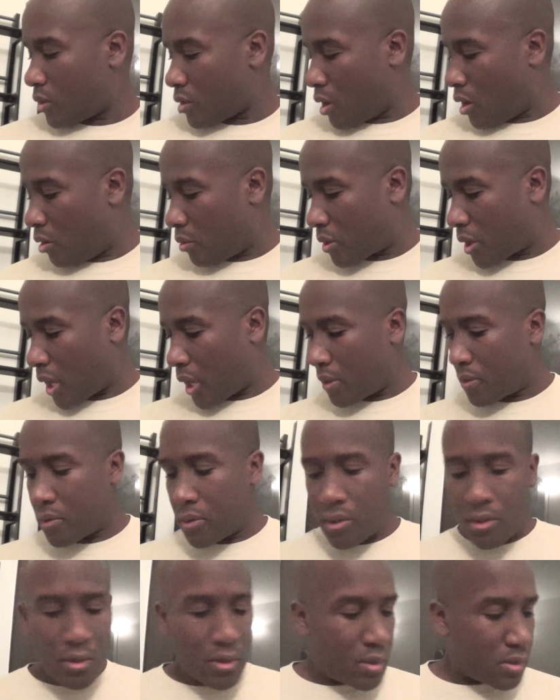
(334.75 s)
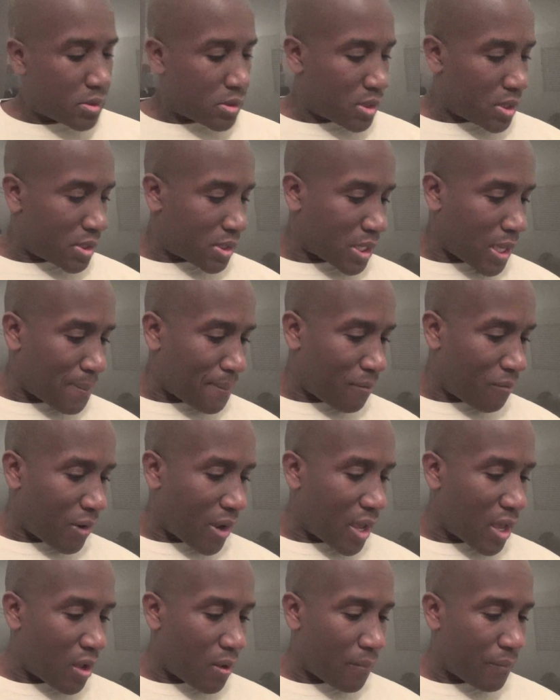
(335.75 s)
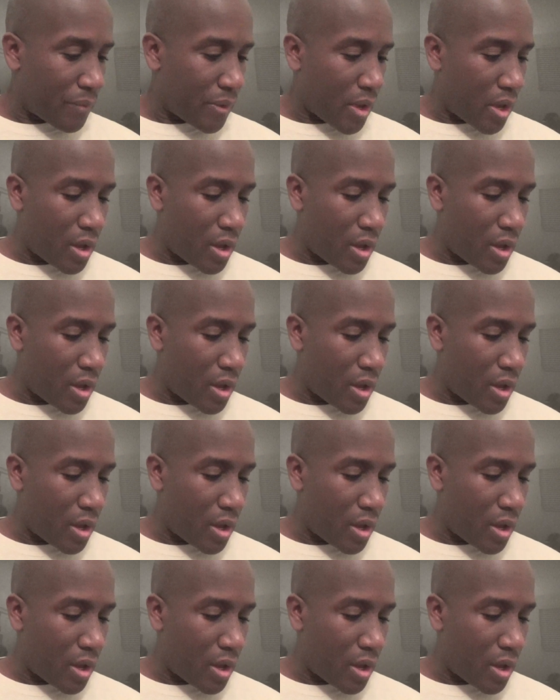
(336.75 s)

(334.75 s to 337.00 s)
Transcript: Okay, so let's skip around.